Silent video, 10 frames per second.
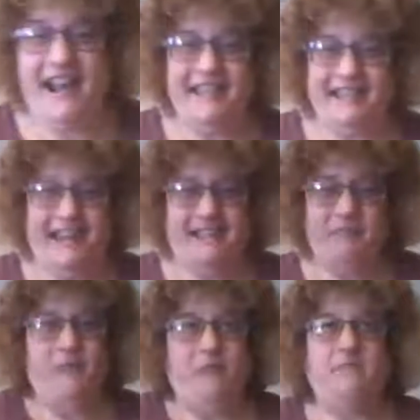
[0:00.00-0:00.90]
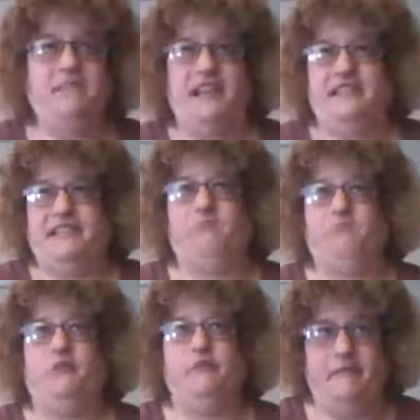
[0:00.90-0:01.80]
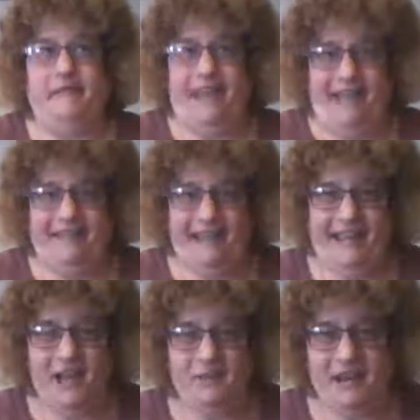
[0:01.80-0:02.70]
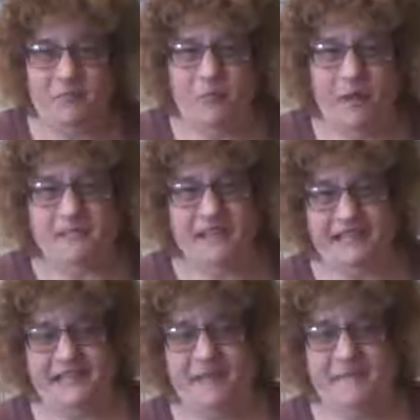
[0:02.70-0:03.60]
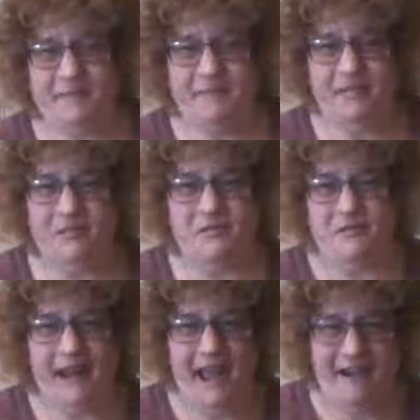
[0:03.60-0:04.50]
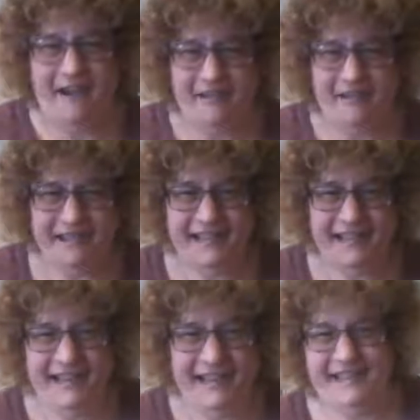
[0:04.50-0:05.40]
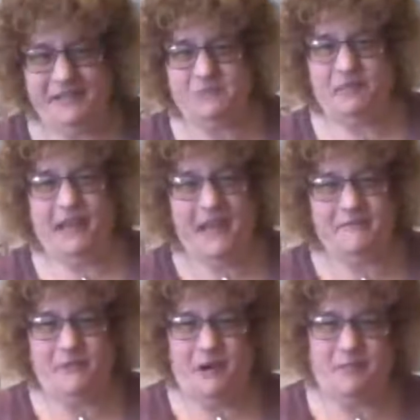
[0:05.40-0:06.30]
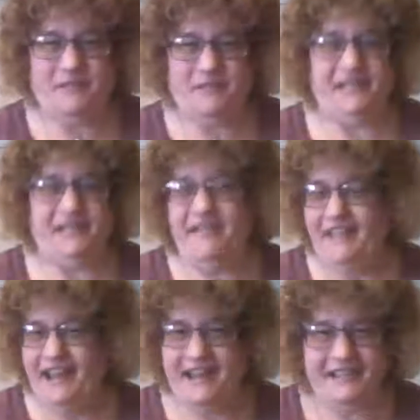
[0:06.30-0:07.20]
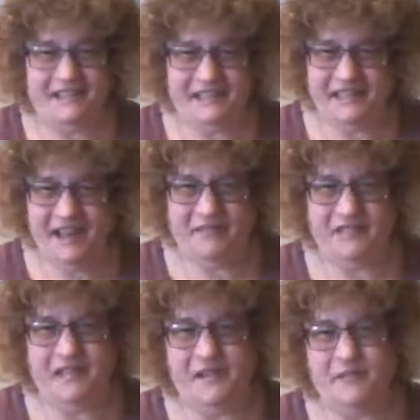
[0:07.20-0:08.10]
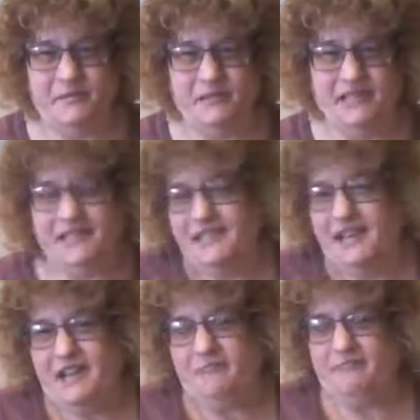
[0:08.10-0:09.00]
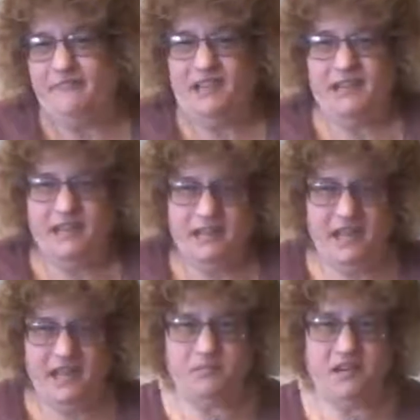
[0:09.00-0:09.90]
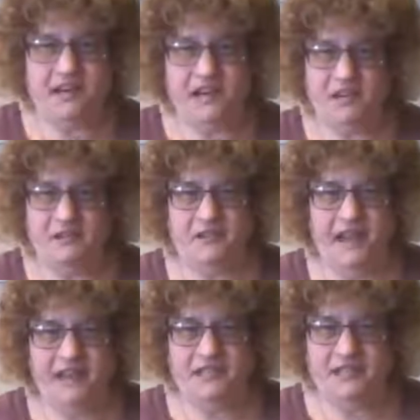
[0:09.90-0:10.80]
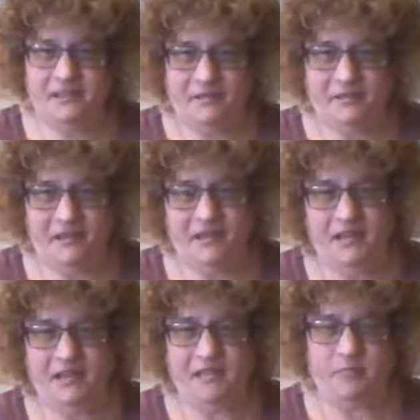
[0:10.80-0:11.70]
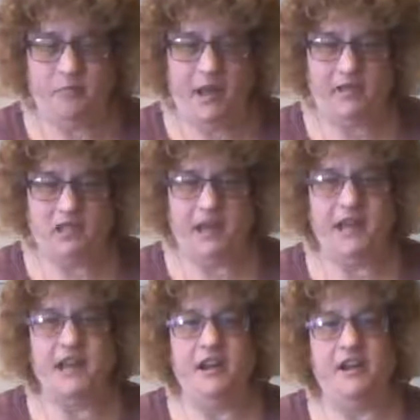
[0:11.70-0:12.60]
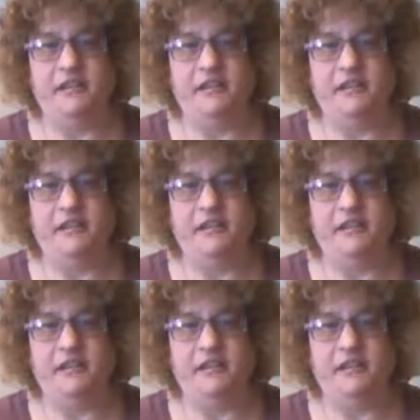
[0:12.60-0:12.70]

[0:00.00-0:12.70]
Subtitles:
look, my website's like proof of that. Like, how many websites have I been through now, and different platforms and all of that other stuff. So just keep shining your light too, because by shining our